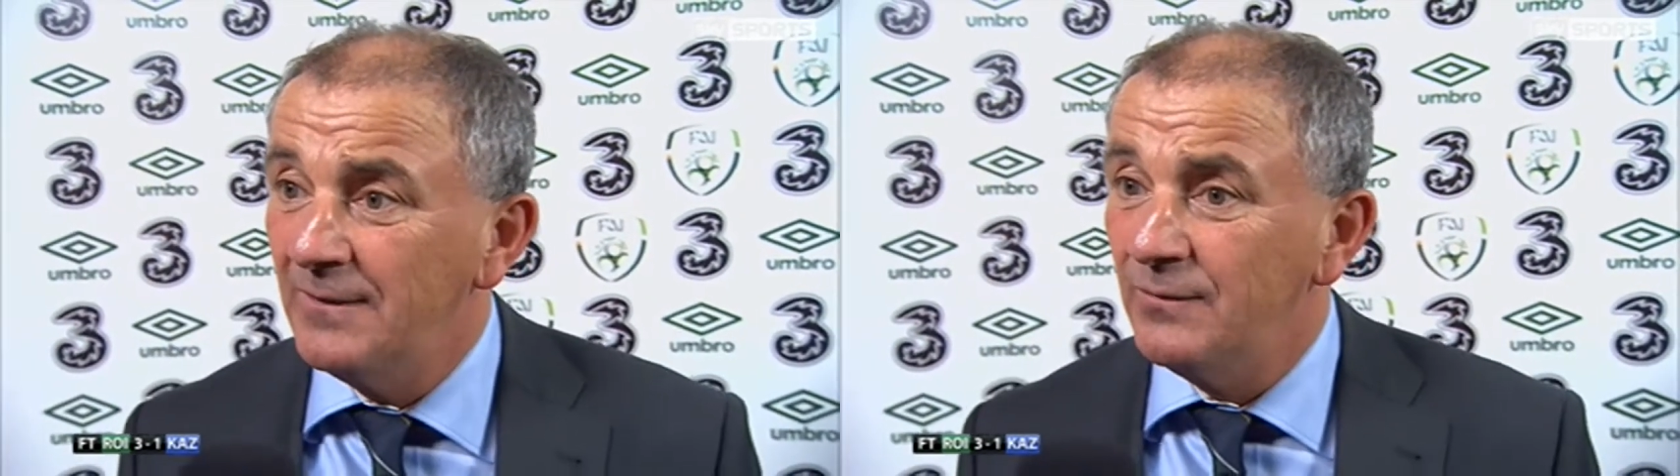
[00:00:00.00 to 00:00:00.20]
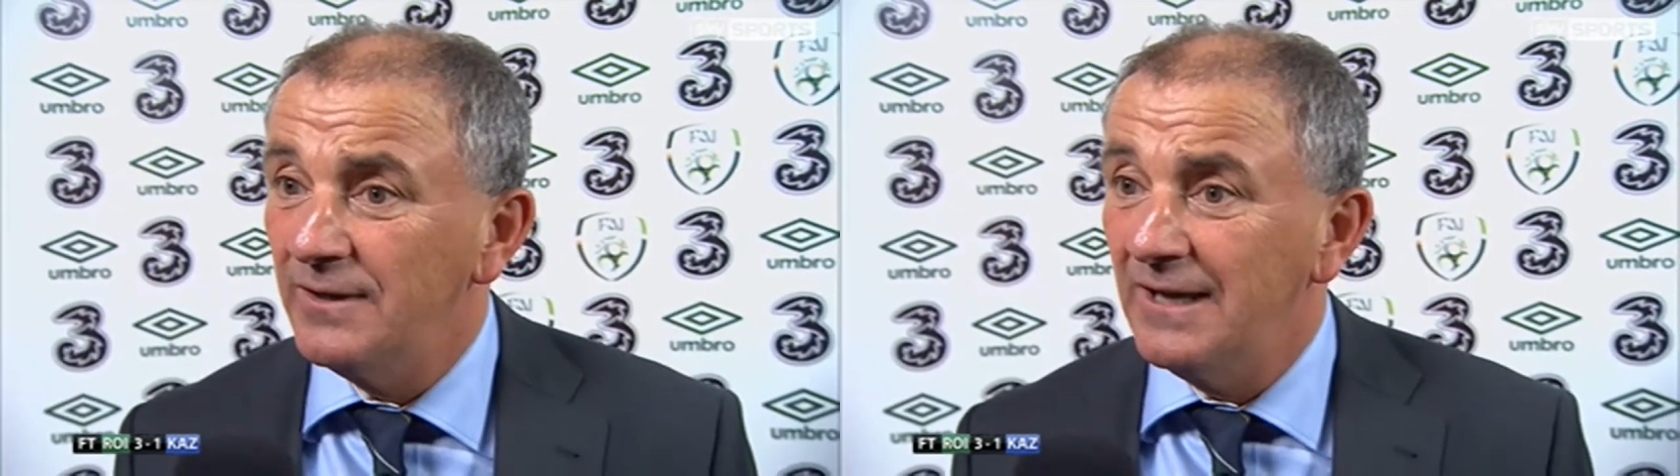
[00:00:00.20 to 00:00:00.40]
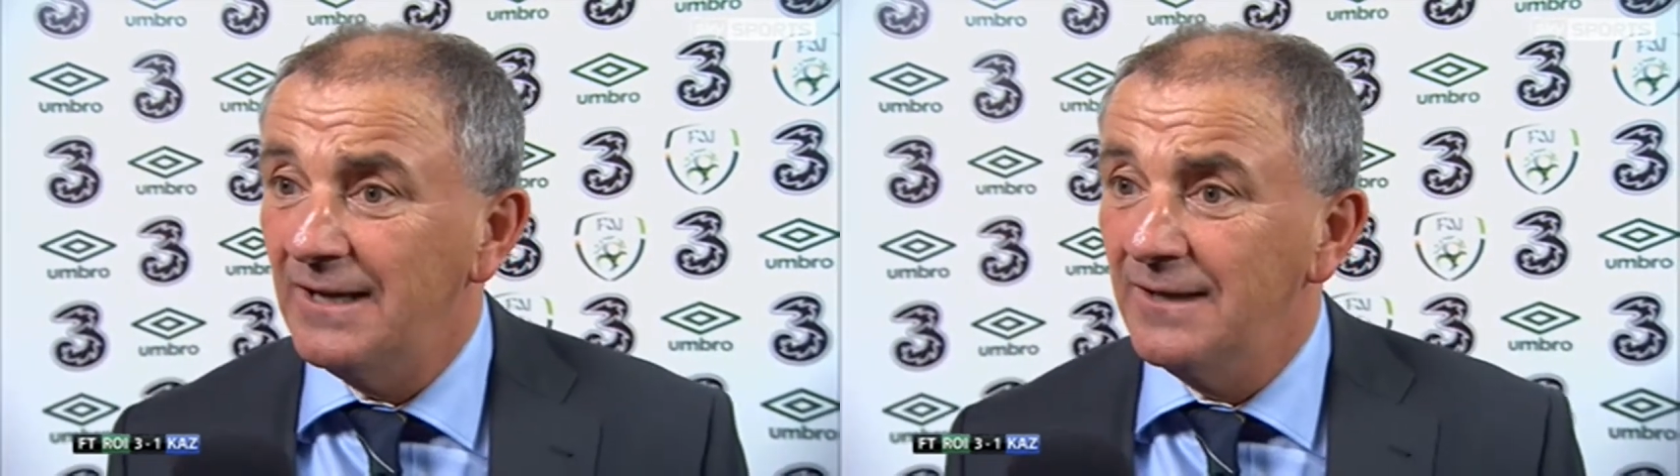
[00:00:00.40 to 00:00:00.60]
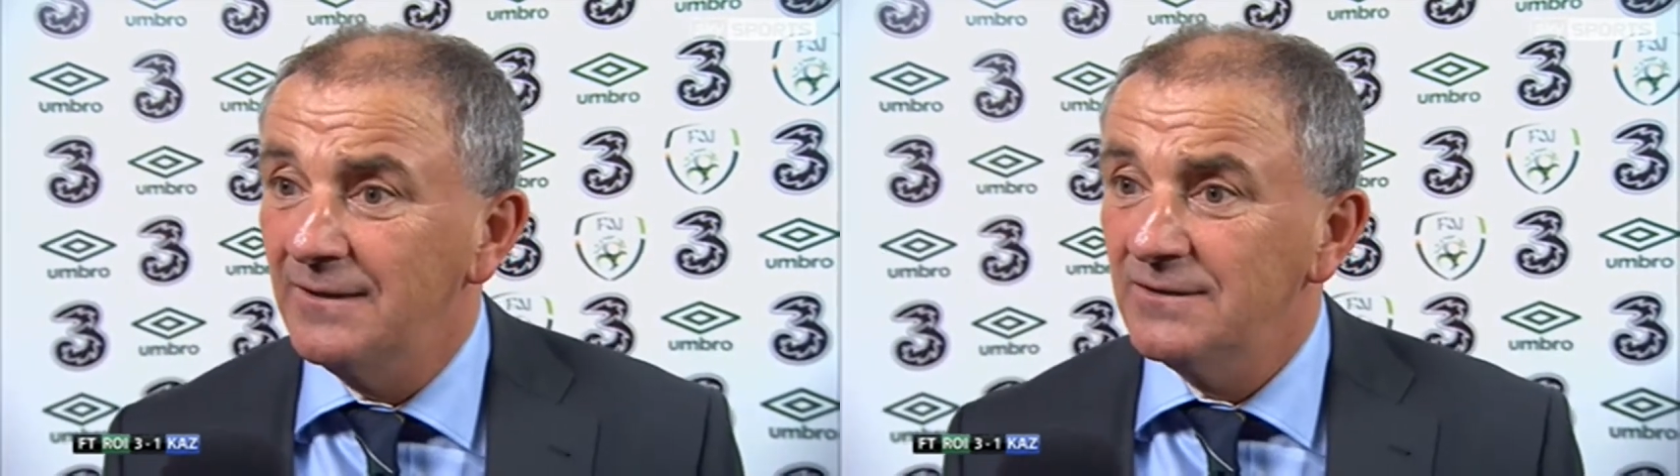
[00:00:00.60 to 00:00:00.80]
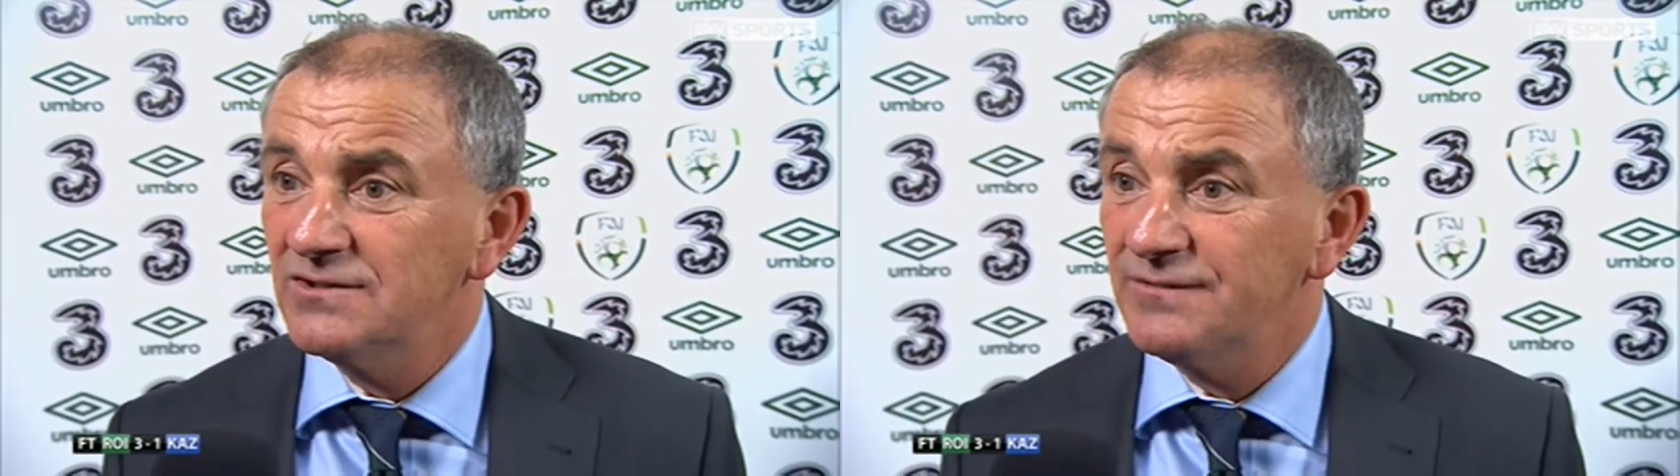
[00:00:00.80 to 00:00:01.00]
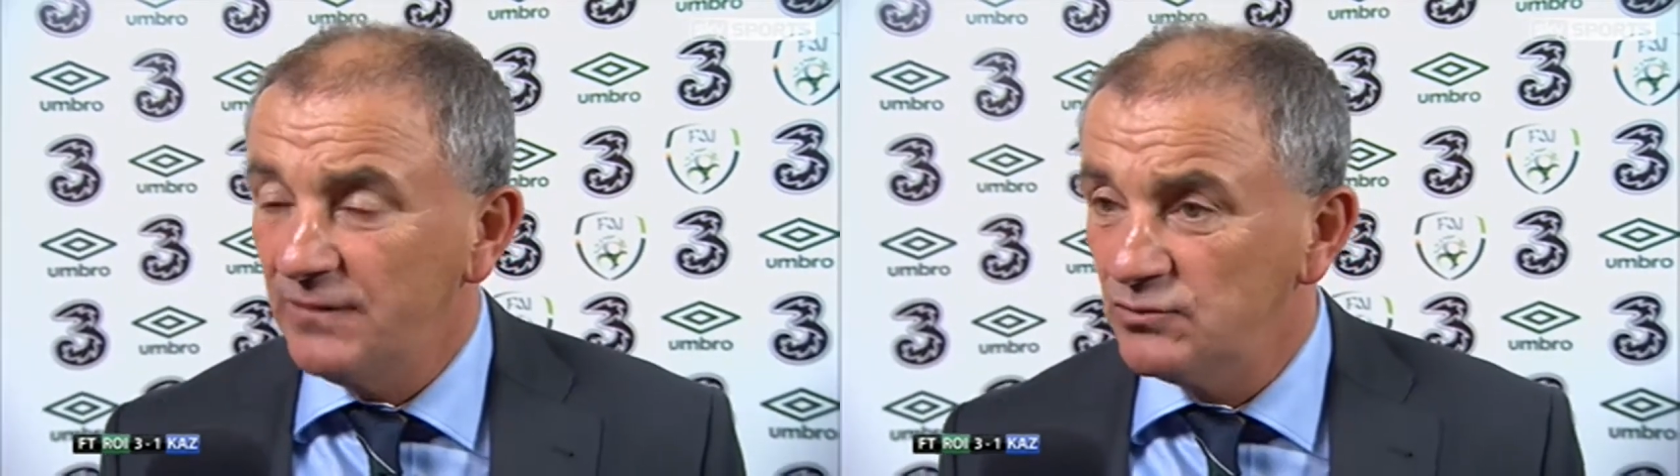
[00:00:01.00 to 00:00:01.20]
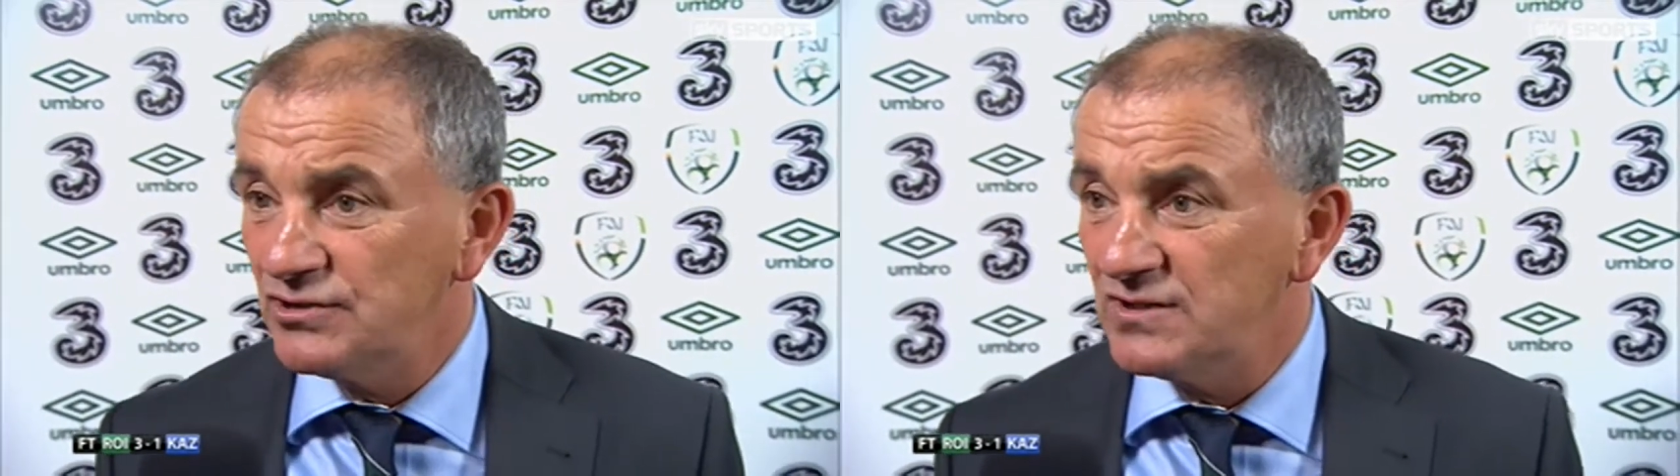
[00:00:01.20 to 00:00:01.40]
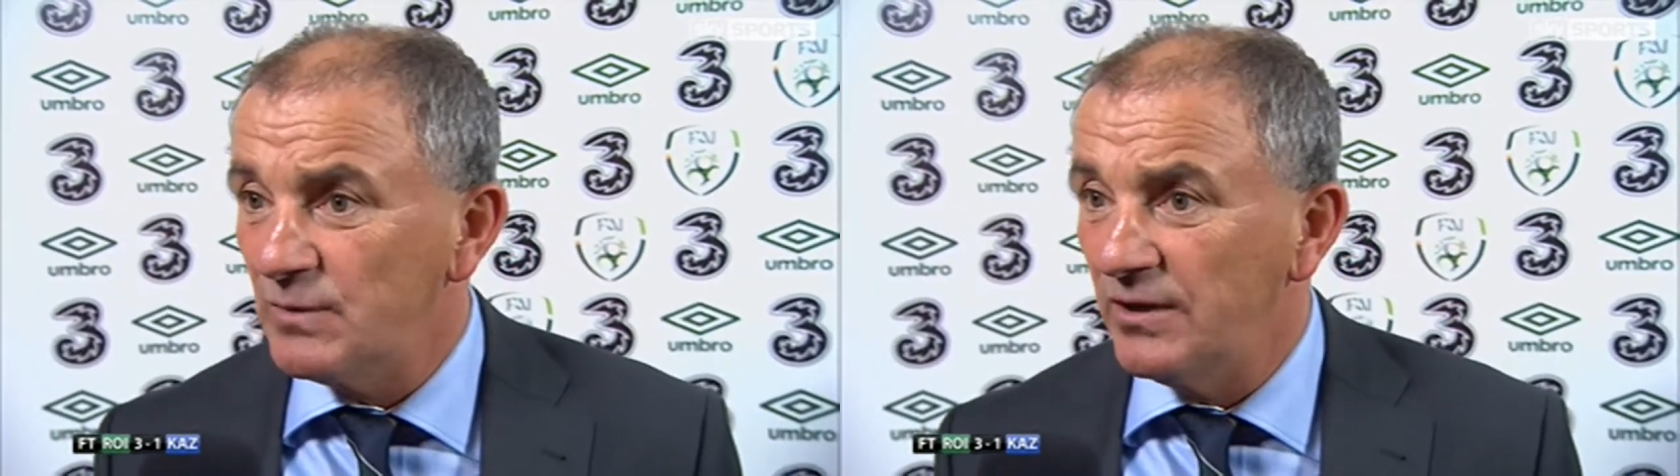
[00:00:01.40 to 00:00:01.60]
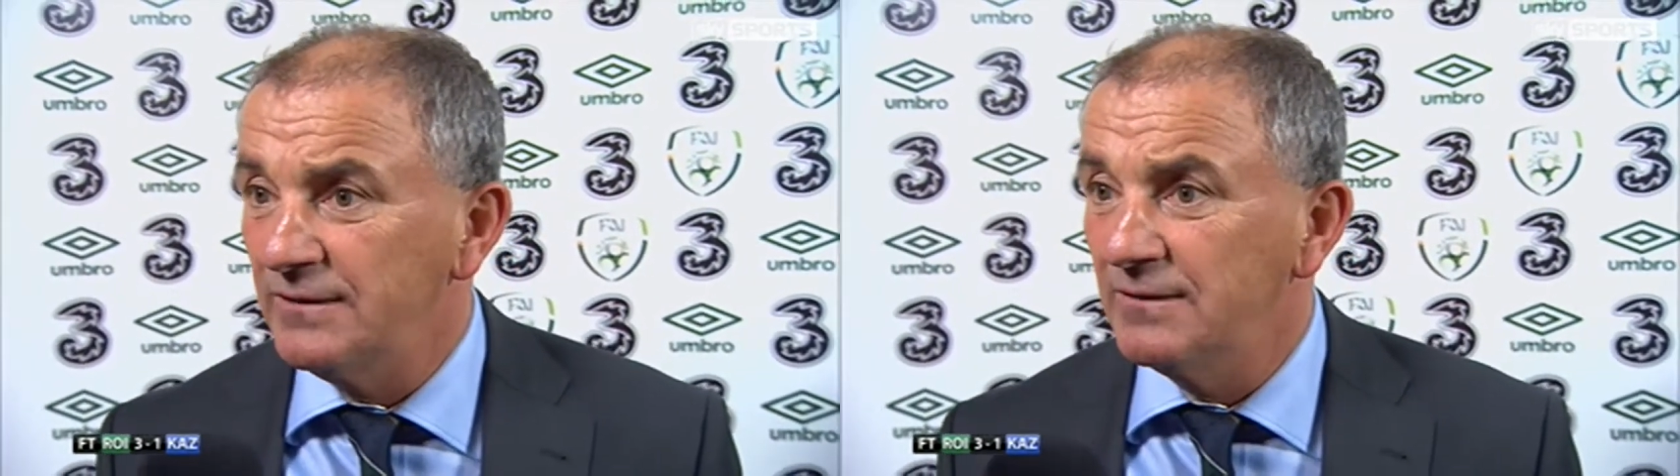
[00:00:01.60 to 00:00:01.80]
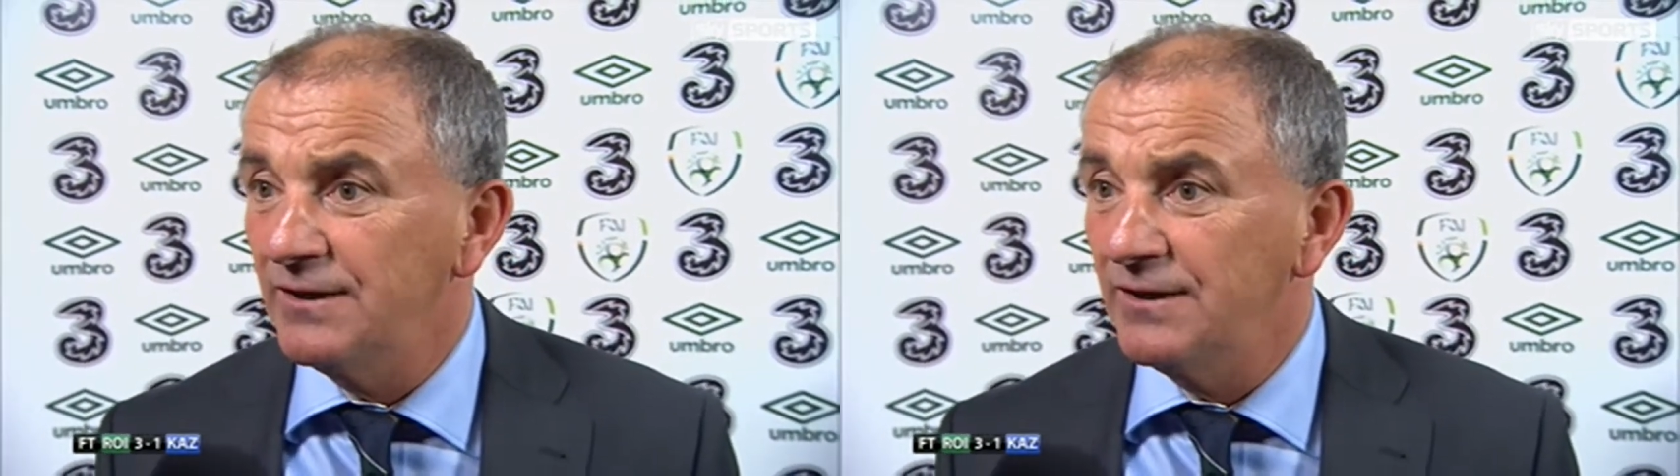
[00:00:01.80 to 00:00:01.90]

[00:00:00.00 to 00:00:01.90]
But the future is bright.